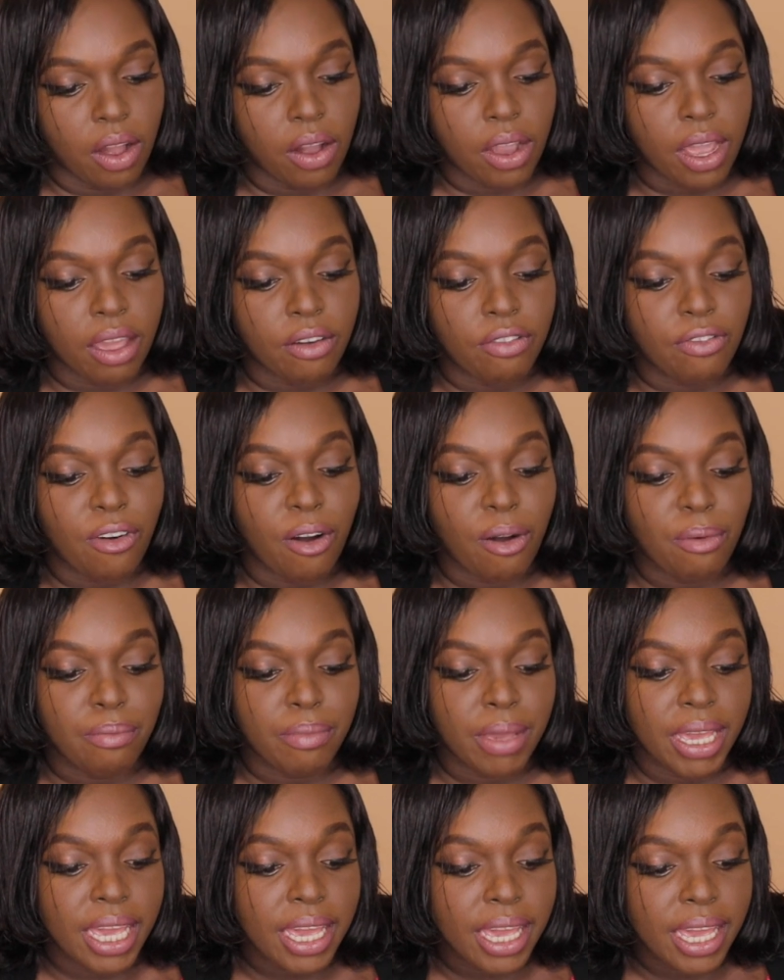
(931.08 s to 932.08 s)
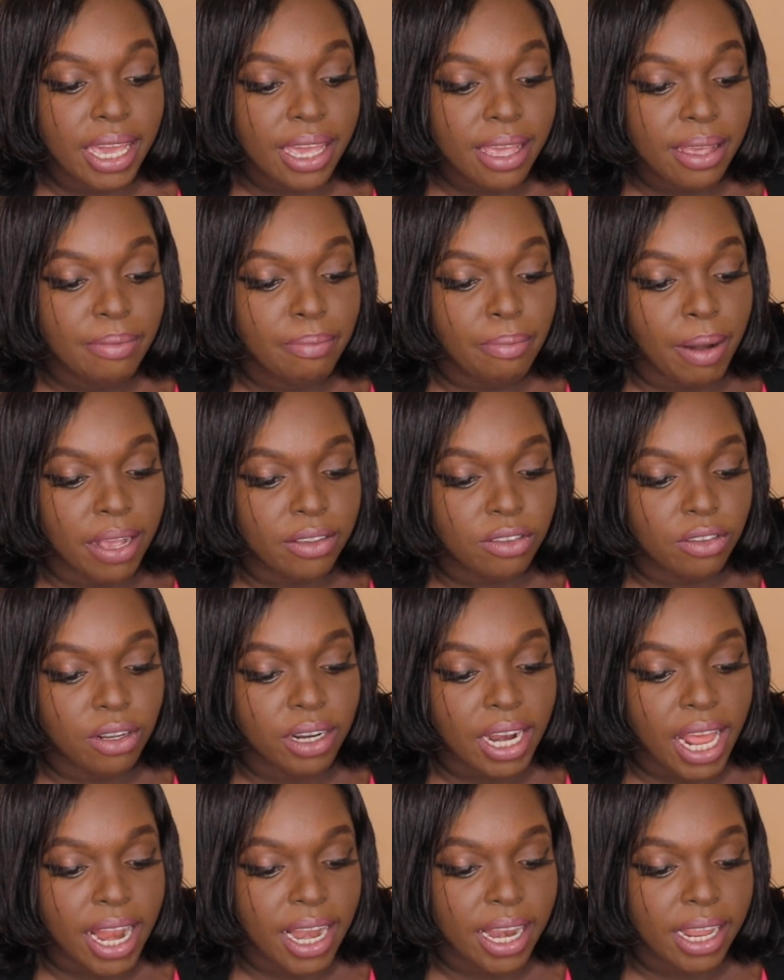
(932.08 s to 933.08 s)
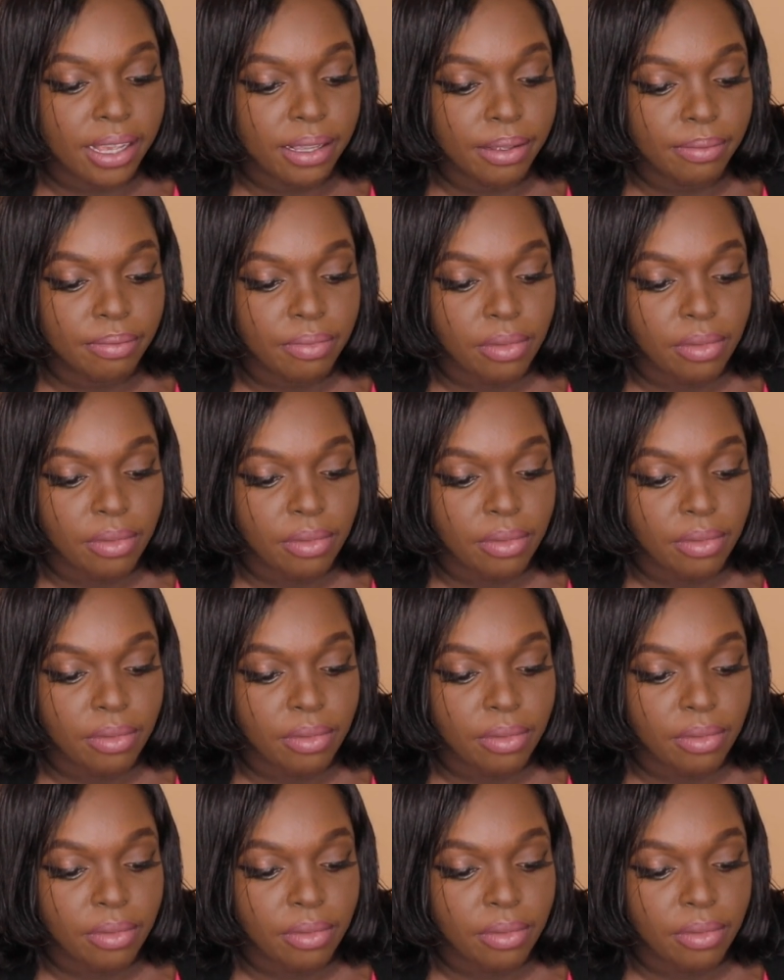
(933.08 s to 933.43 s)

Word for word: Okay, for me personally,